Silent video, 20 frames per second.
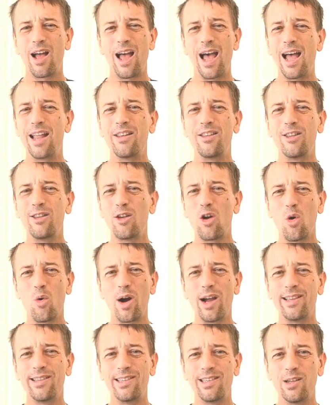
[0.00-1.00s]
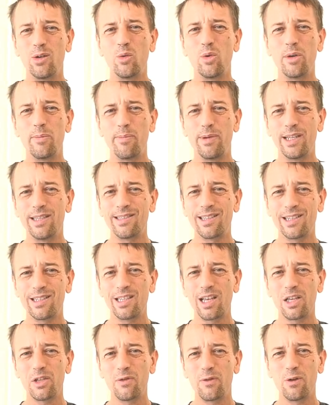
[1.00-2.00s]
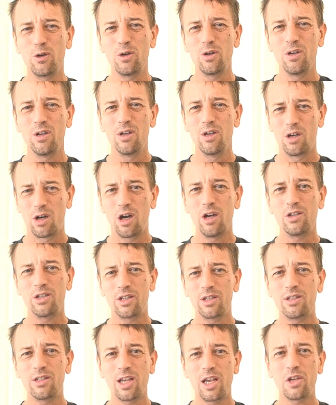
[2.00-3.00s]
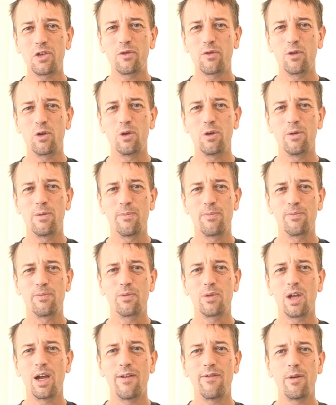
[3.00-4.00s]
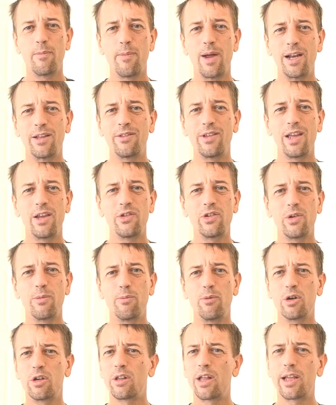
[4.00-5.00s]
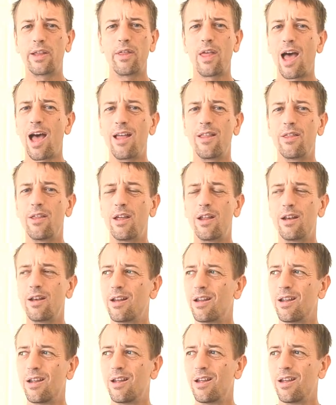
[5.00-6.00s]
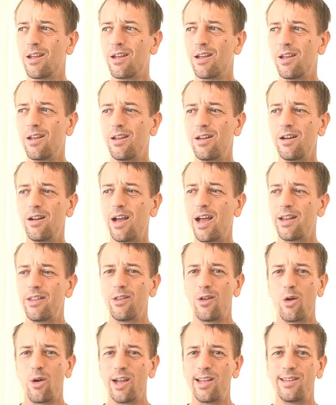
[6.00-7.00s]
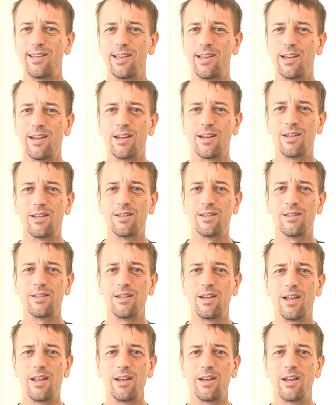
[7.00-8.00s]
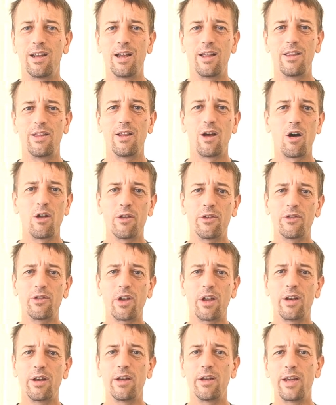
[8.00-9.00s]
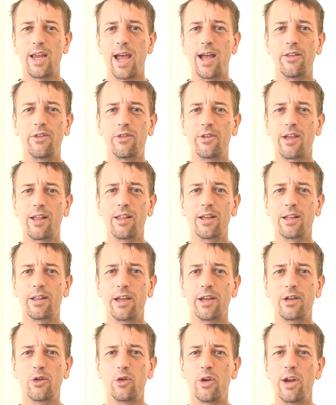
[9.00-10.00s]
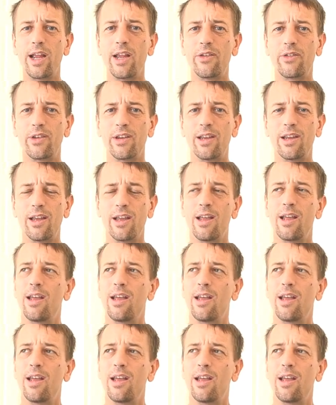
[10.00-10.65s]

I had no idea would be successful are successful. I have a meditation book like that, you know, I had no idea. And all of a sudden, yeah, it's selling like crazy.